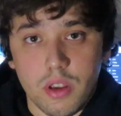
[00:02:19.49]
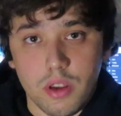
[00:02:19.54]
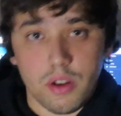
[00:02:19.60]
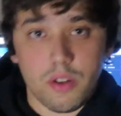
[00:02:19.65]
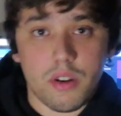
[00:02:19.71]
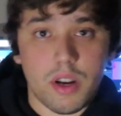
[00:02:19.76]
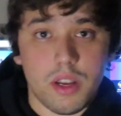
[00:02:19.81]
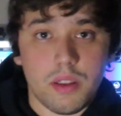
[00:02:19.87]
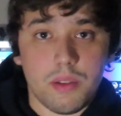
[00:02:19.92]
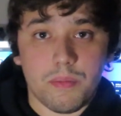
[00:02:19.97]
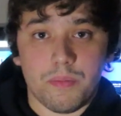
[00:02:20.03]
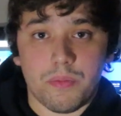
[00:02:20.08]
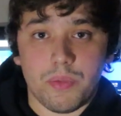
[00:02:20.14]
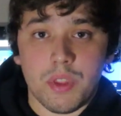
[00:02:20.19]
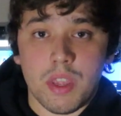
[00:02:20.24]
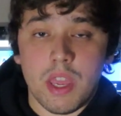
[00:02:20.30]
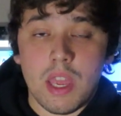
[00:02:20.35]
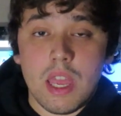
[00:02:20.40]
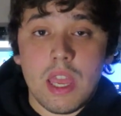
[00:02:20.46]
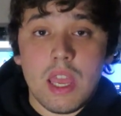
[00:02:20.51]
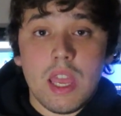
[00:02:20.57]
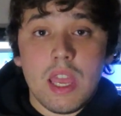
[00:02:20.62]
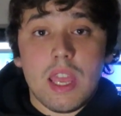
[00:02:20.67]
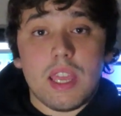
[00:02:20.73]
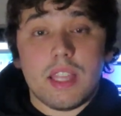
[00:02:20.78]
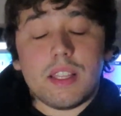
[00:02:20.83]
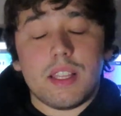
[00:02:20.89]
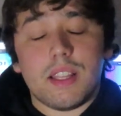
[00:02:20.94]
All right,
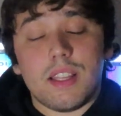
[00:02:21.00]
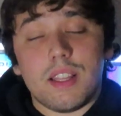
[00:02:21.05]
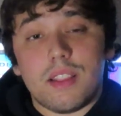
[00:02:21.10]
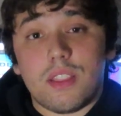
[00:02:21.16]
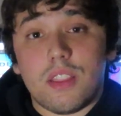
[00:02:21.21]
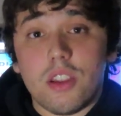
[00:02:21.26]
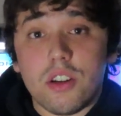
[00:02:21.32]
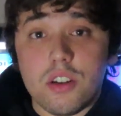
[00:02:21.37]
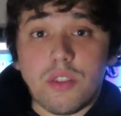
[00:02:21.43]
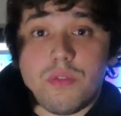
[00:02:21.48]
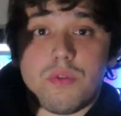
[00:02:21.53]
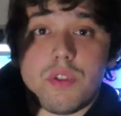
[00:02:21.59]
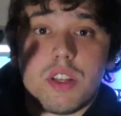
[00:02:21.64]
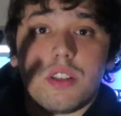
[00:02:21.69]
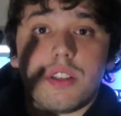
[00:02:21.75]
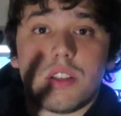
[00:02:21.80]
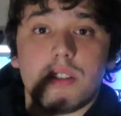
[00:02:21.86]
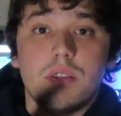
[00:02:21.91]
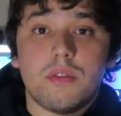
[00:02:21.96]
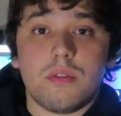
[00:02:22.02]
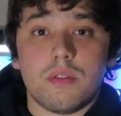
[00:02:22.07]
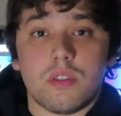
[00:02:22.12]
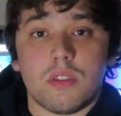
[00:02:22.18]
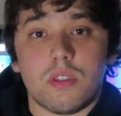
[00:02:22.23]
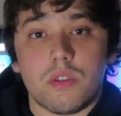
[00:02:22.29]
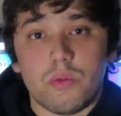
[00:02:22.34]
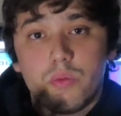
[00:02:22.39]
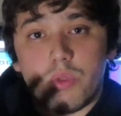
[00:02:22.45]
and then the third reason,
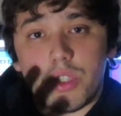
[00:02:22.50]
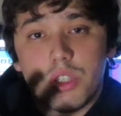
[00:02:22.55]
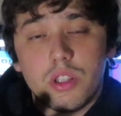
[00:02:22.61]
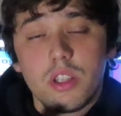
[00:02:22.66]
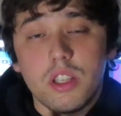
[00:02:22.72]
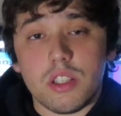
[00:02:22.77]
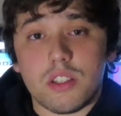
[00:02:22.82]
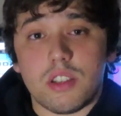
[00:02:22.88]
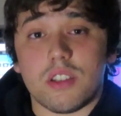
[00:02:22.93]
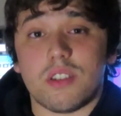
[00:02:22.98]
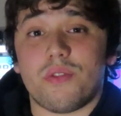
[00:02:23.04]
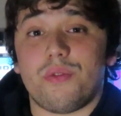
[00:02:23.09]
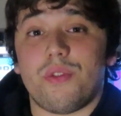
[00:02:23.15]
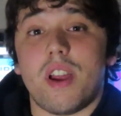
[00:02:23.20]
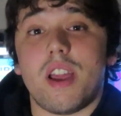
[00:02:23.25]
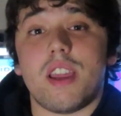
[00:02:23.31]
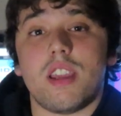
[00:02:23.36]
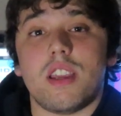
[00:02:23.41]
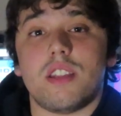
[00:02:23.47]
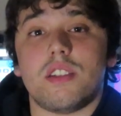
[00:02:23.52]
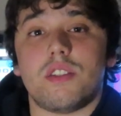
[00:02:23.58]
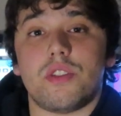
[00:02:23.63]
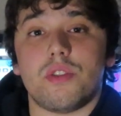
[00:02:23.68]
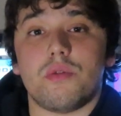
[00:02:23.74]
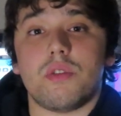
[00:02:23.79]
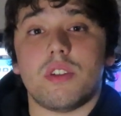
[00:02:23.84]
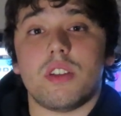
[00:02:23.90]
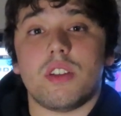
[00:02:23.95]
which leads us right
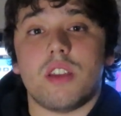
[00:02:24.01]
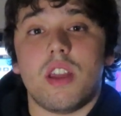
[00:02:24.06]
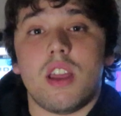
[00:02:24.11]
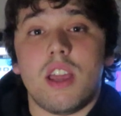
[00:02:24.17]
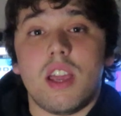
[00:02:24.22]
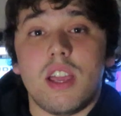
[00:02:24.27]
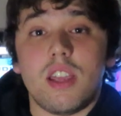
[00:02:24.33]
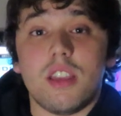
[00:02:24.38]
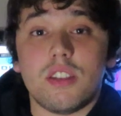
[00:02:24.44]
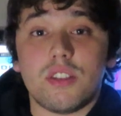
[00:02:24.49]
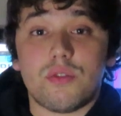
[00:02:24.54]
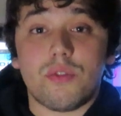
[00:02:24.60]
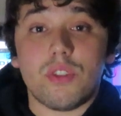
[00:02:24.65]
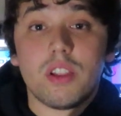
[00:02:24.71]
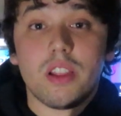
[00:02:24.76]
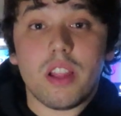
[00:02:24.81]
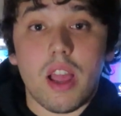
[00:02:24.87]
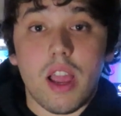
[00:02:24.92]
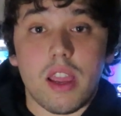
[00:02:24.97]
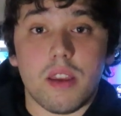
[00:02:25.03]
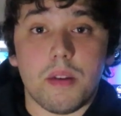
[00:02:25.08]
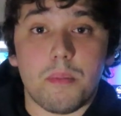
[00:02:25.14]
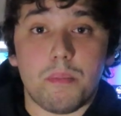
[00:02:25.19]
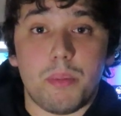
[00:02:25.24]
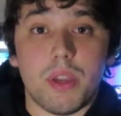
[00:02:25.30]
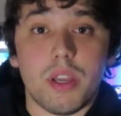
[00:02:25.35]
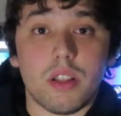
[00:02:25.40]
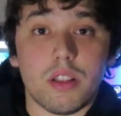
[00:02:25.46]
into it, is
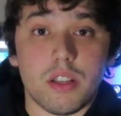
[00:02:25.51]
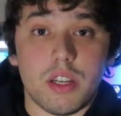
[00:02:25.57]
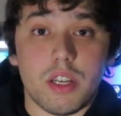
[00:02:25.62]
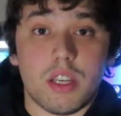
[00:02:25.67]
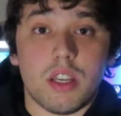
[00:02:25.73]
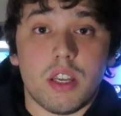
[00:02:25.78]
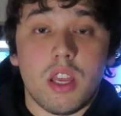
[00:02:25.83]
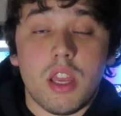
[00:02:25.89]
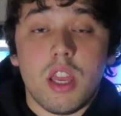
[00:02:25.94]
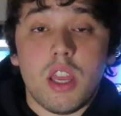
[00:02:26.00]
reliability.